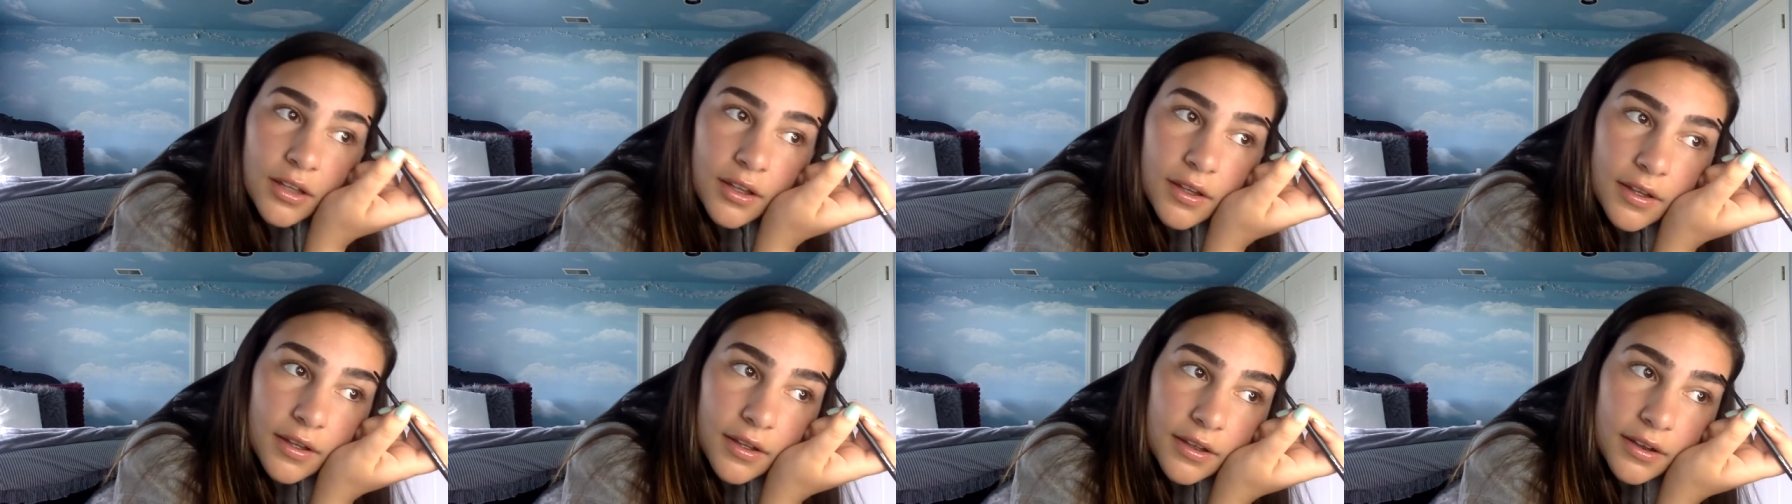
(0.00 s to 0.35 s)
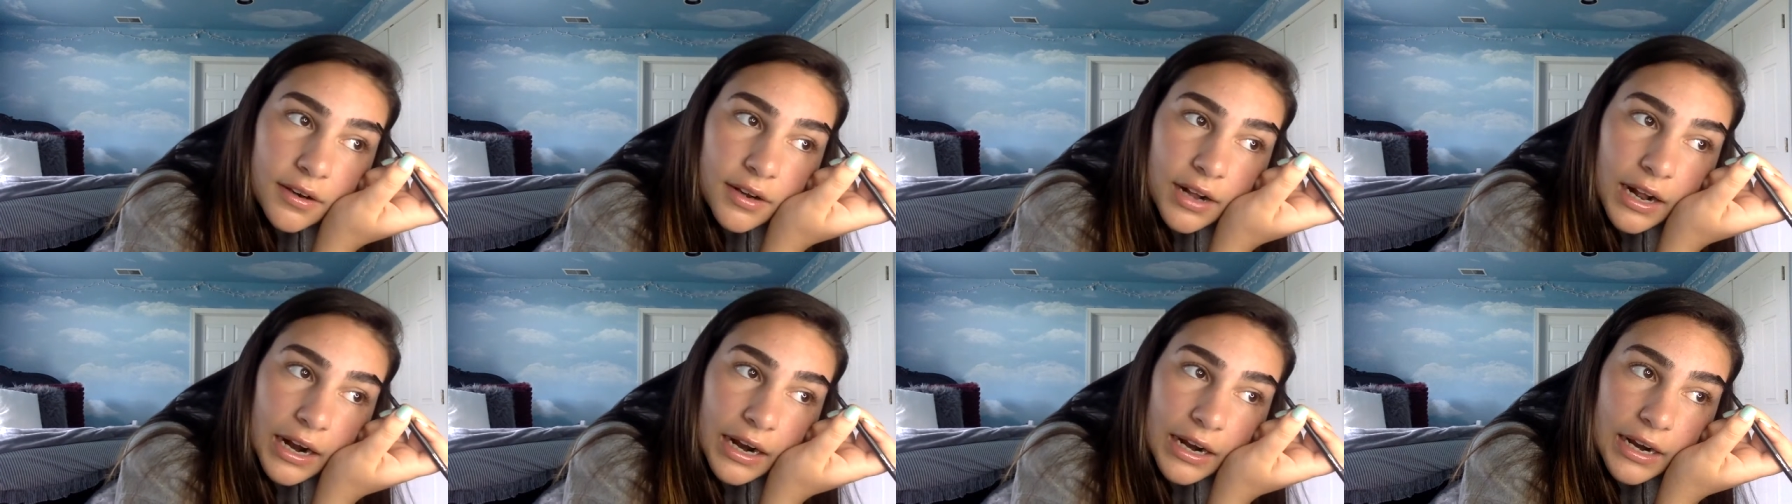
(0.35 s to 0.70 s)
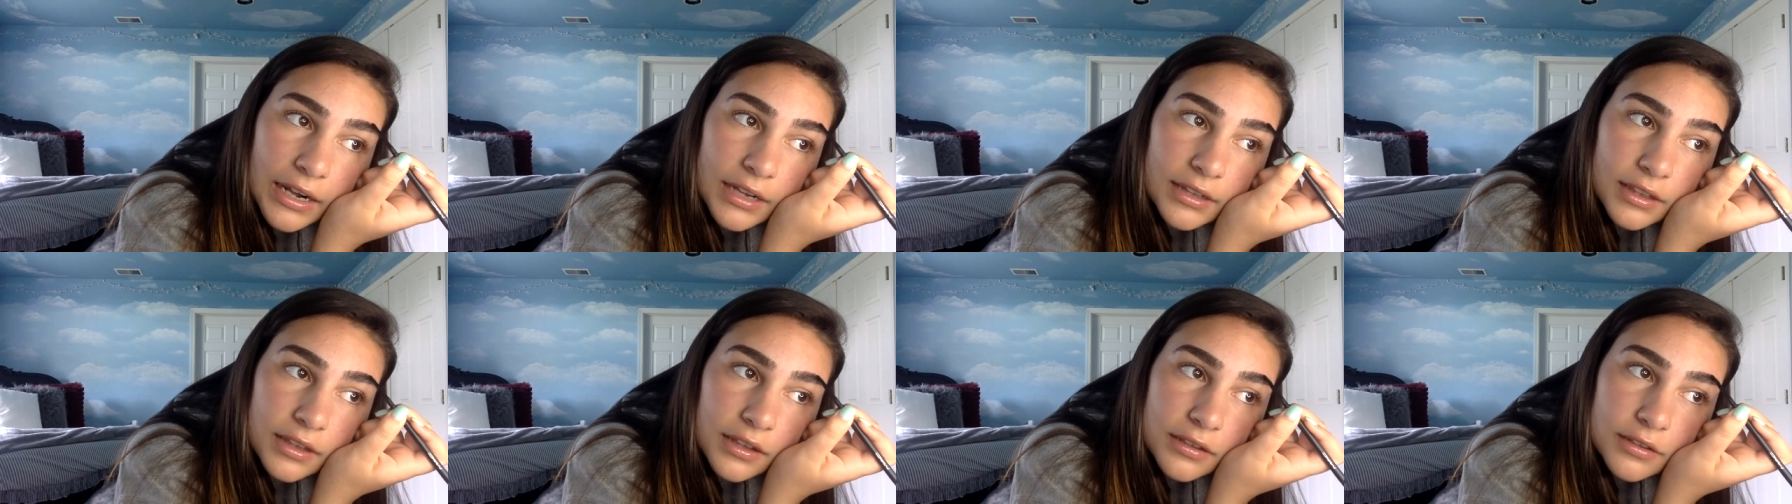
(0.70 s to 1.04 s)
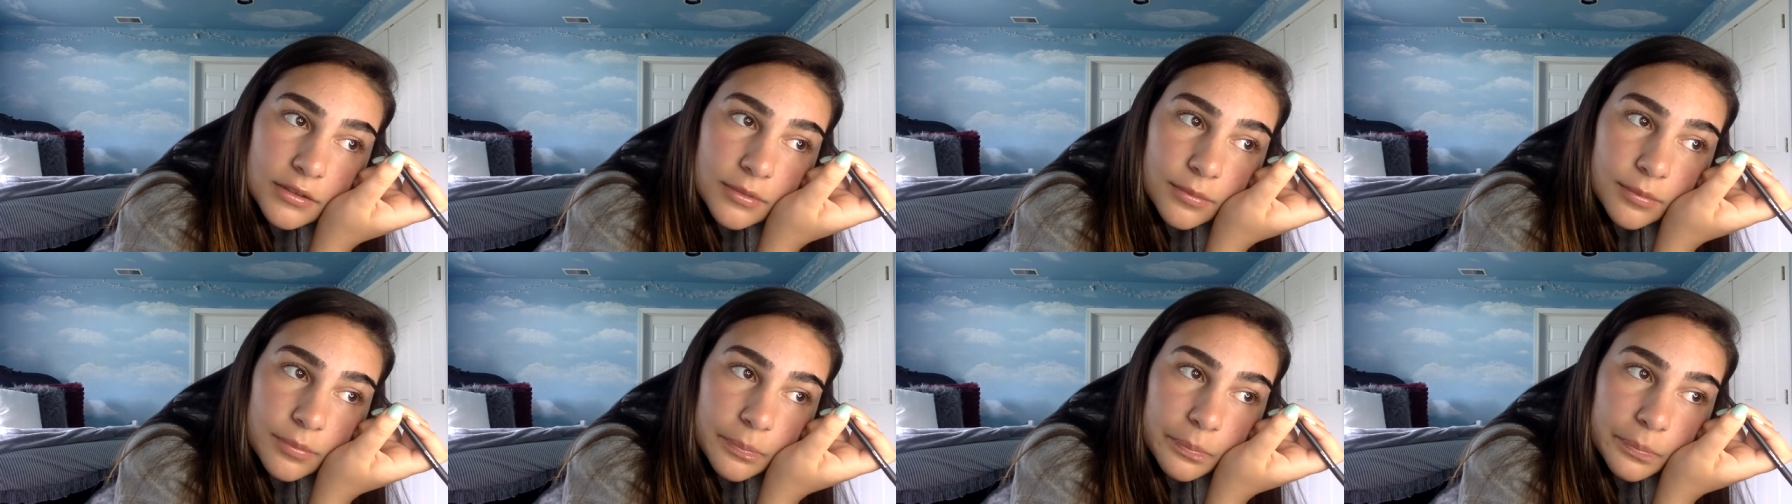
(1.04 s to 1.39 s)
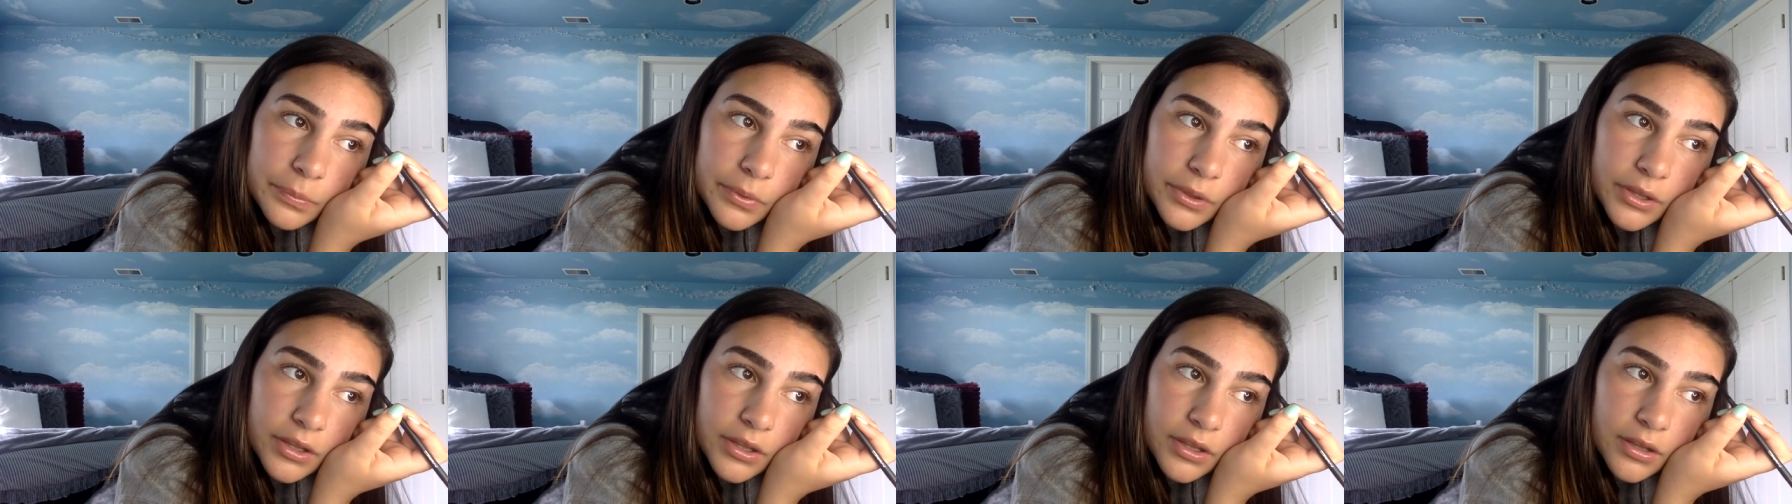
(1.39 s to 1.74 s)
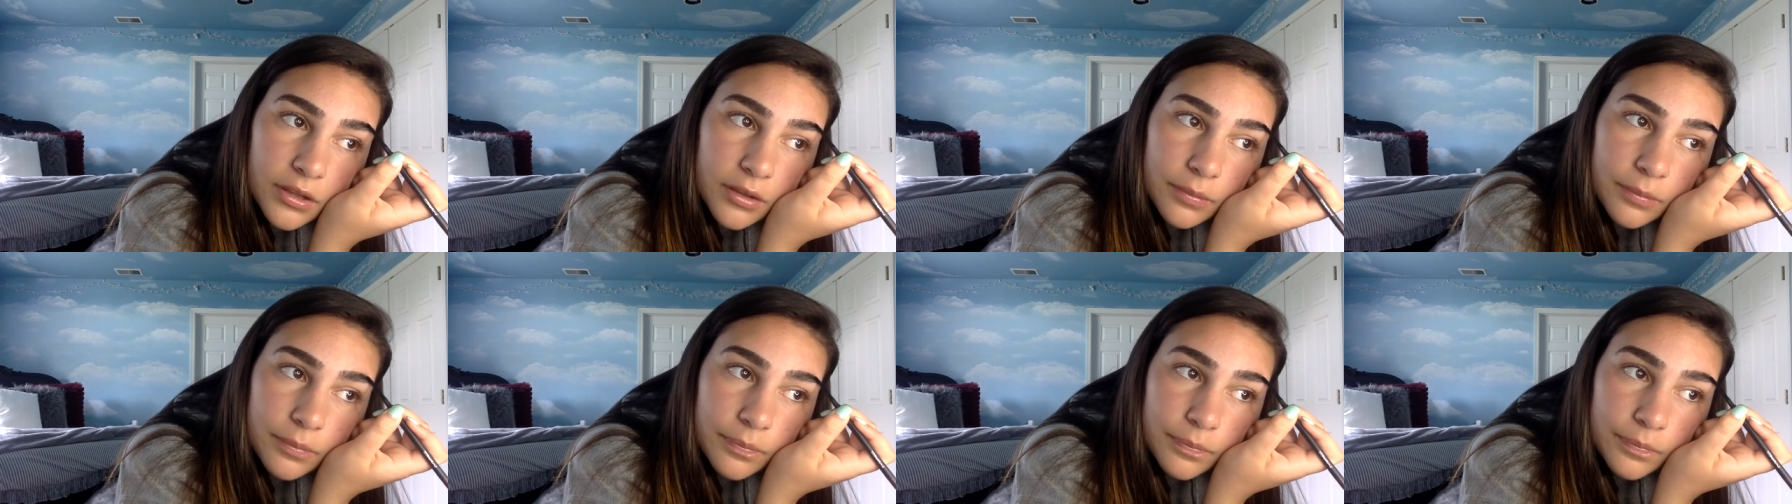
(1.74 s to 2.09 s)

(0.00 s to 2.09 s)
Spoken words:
And I had these big